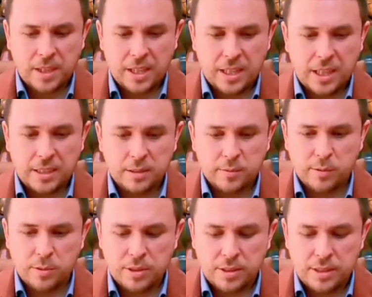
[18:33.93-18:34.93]
I look
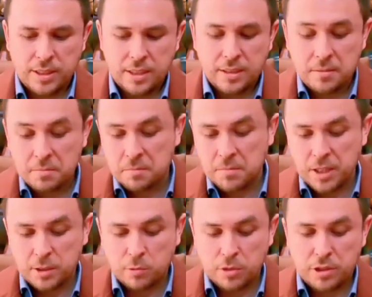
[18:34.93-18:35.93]
forward to seeing
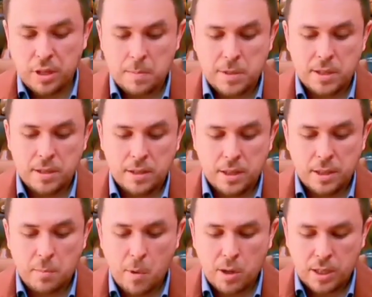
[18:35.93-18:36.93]
its reception in the
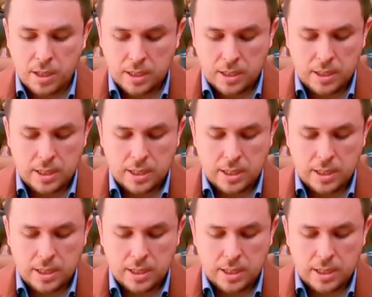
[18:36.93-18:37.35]
market